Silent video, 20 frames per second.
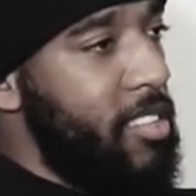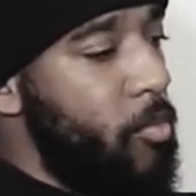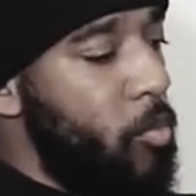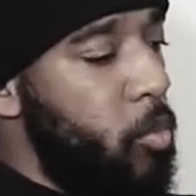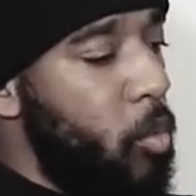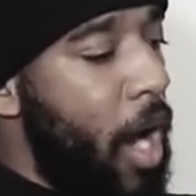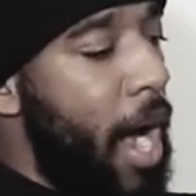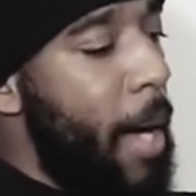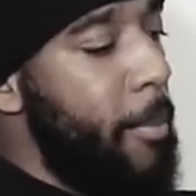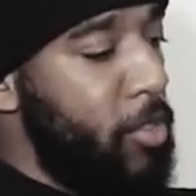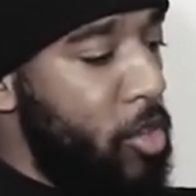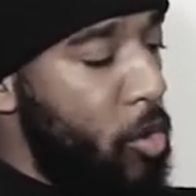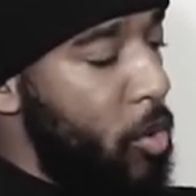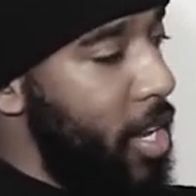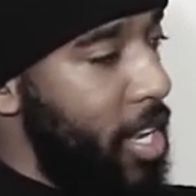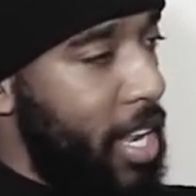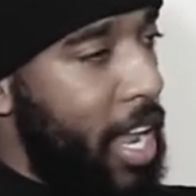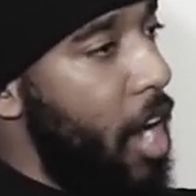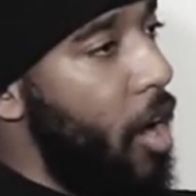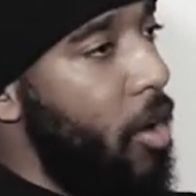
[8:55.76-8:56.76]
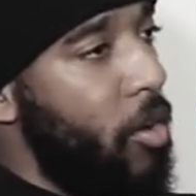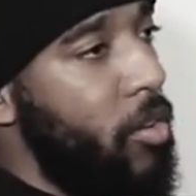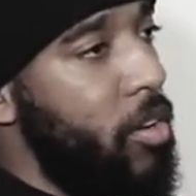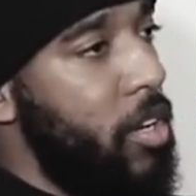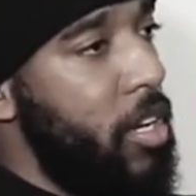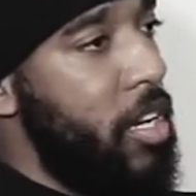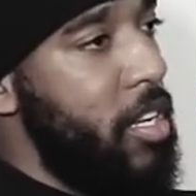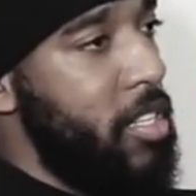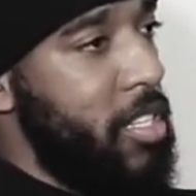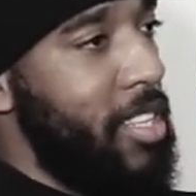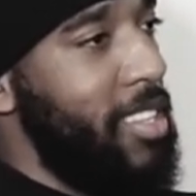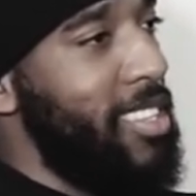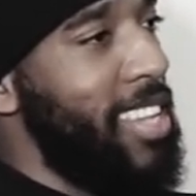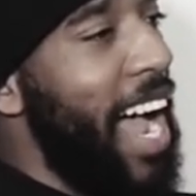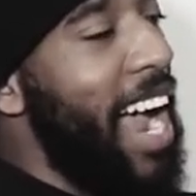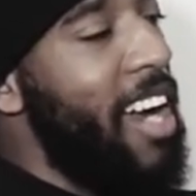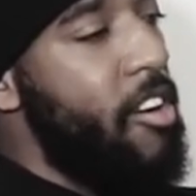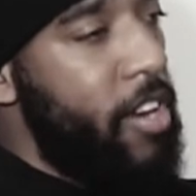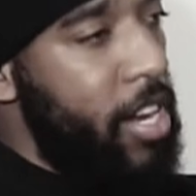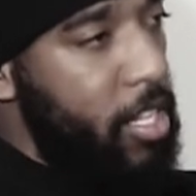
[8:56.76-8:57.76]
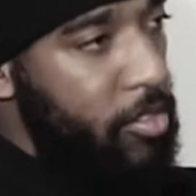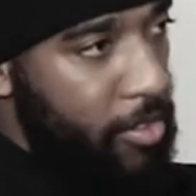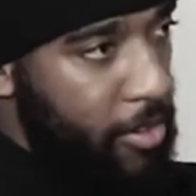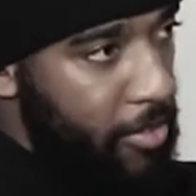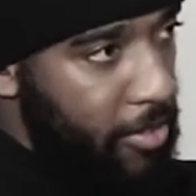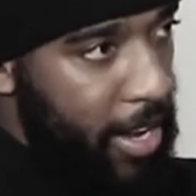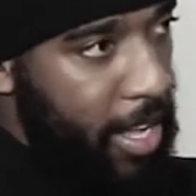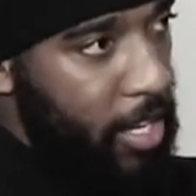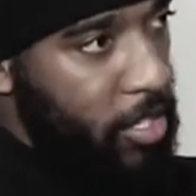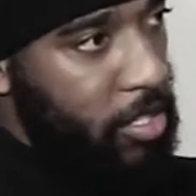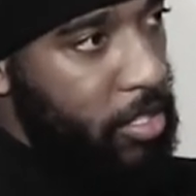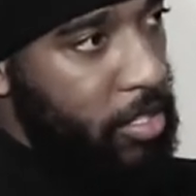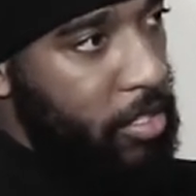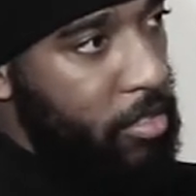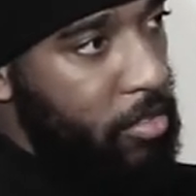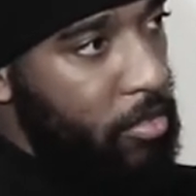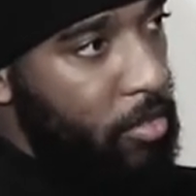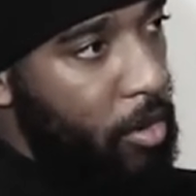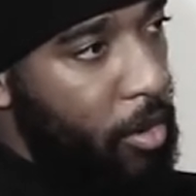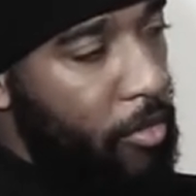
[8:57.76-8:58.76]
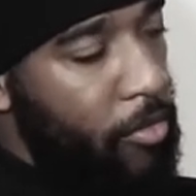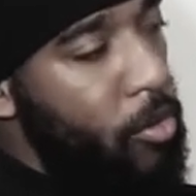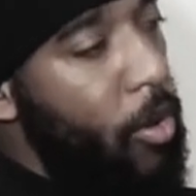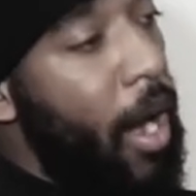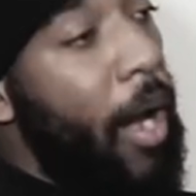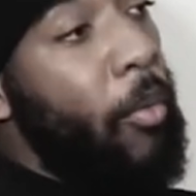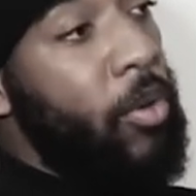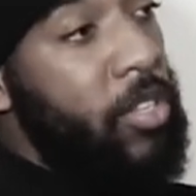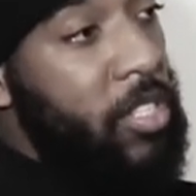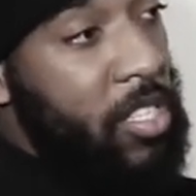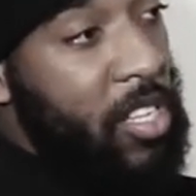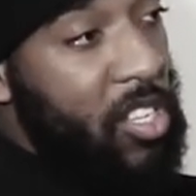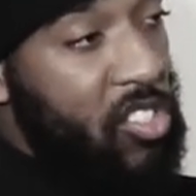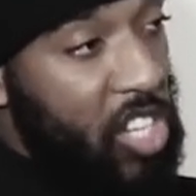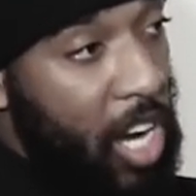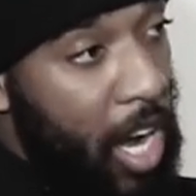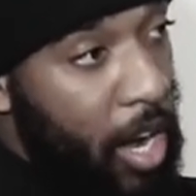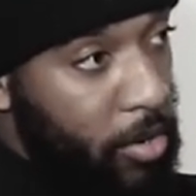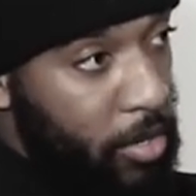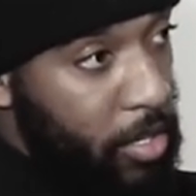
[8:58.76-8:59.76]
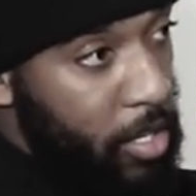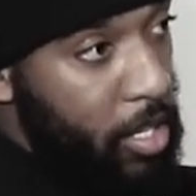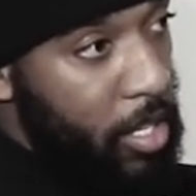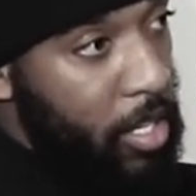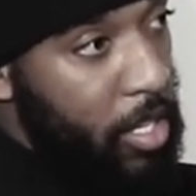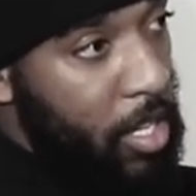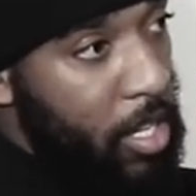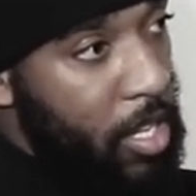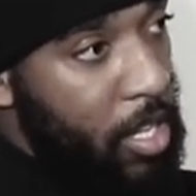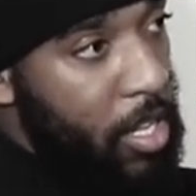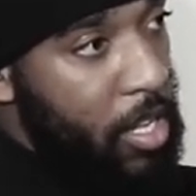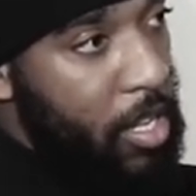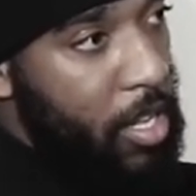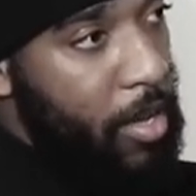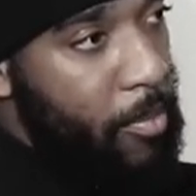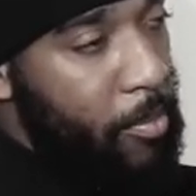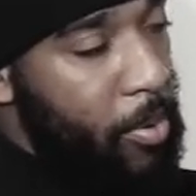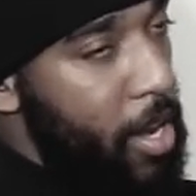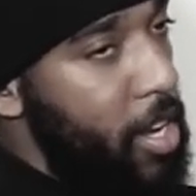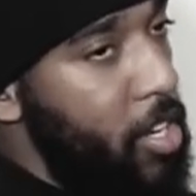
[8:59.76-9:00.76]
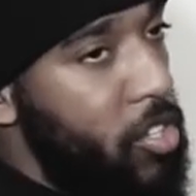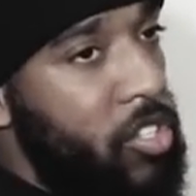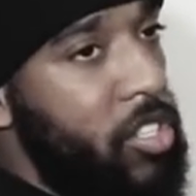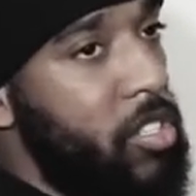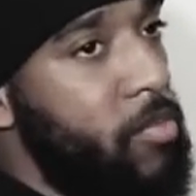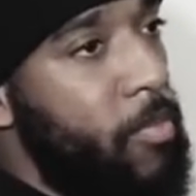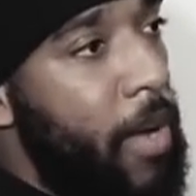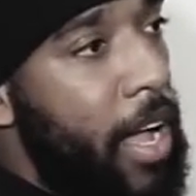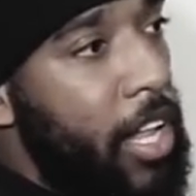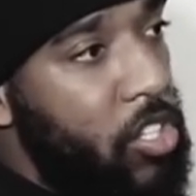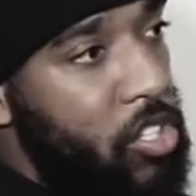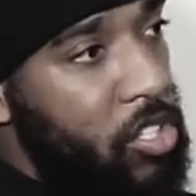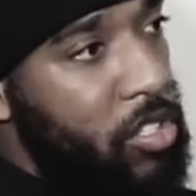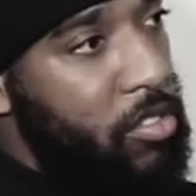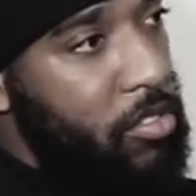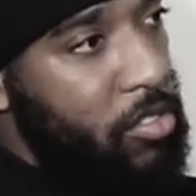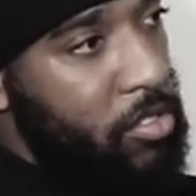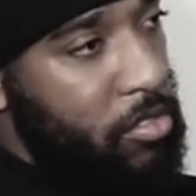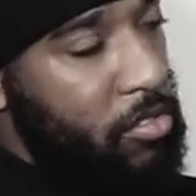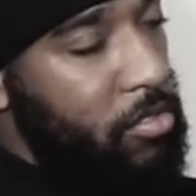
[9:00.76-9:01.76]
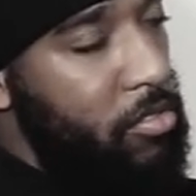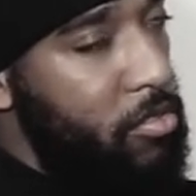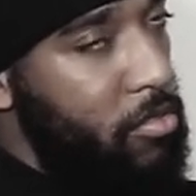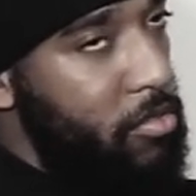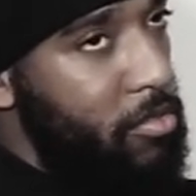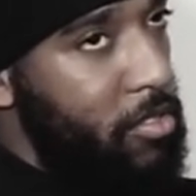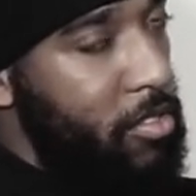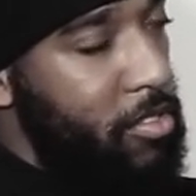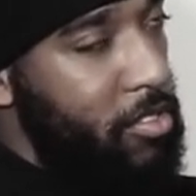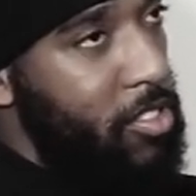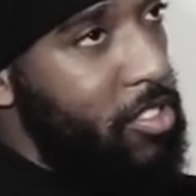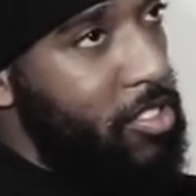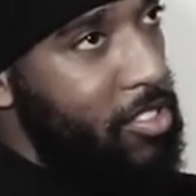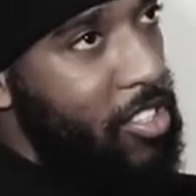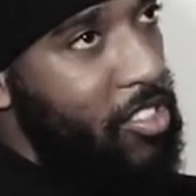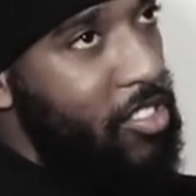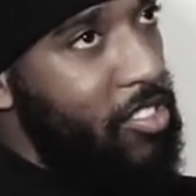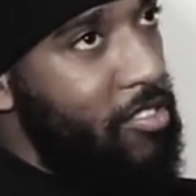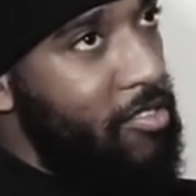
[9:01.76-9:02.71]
what I'm doing now is a direct reflection of who I was as a child, but it's just the